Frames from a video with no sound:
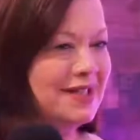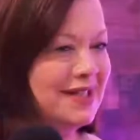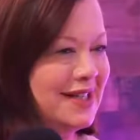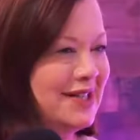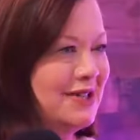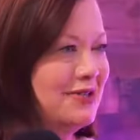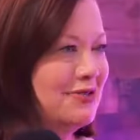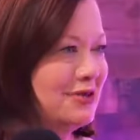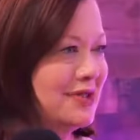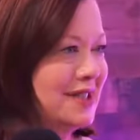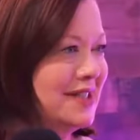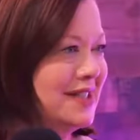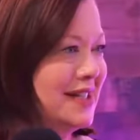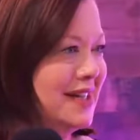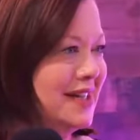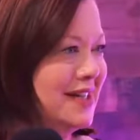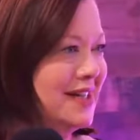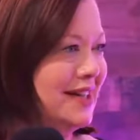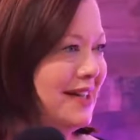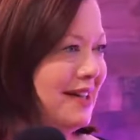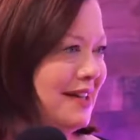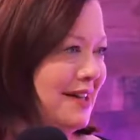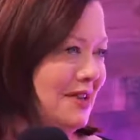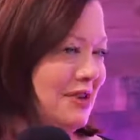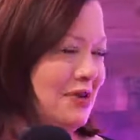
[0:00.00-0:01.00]
interested
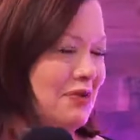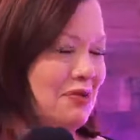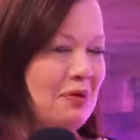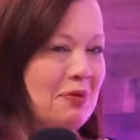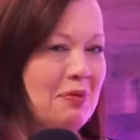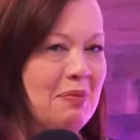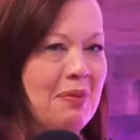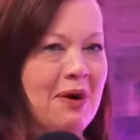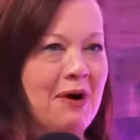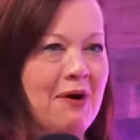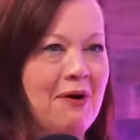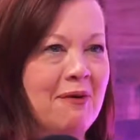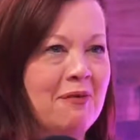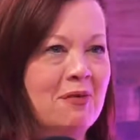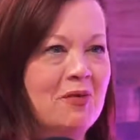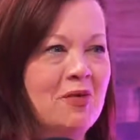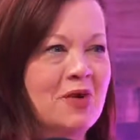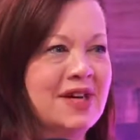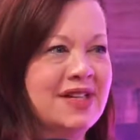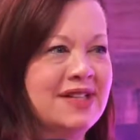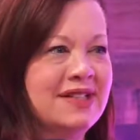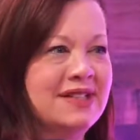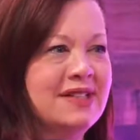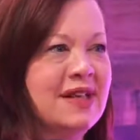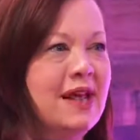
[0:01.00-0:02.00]
in, in, a group home
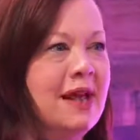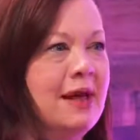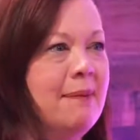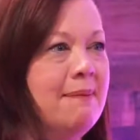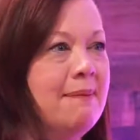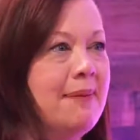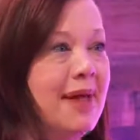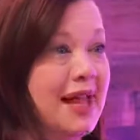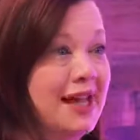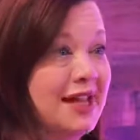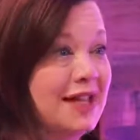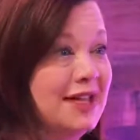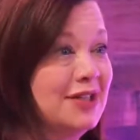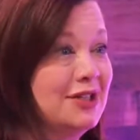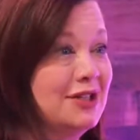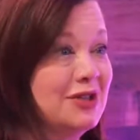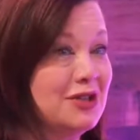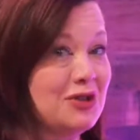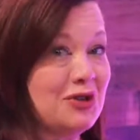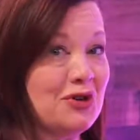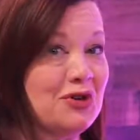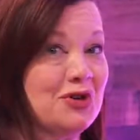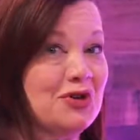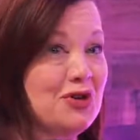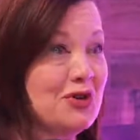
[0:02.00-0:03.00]
was making
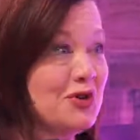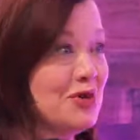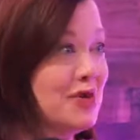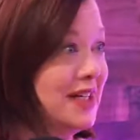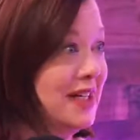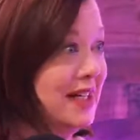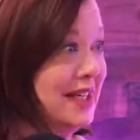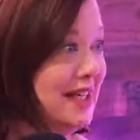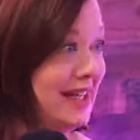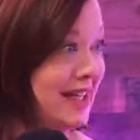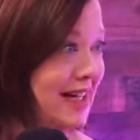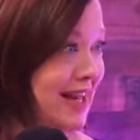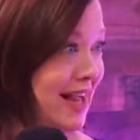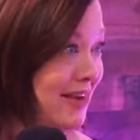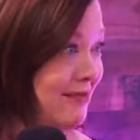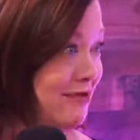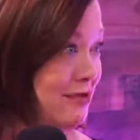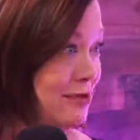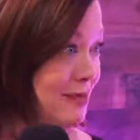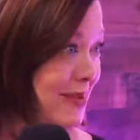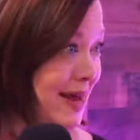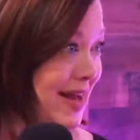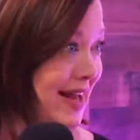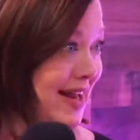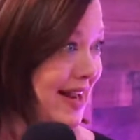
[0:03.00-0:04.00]
sure you could get
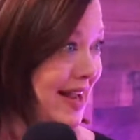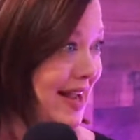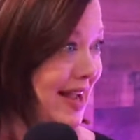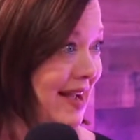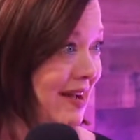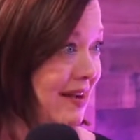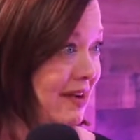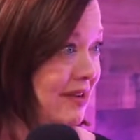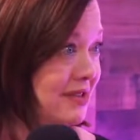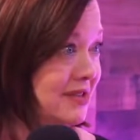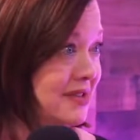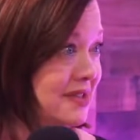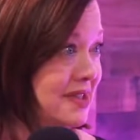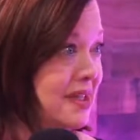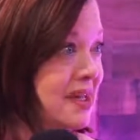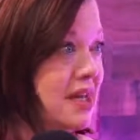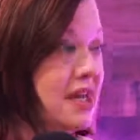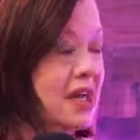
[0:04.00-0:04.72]
everybody out.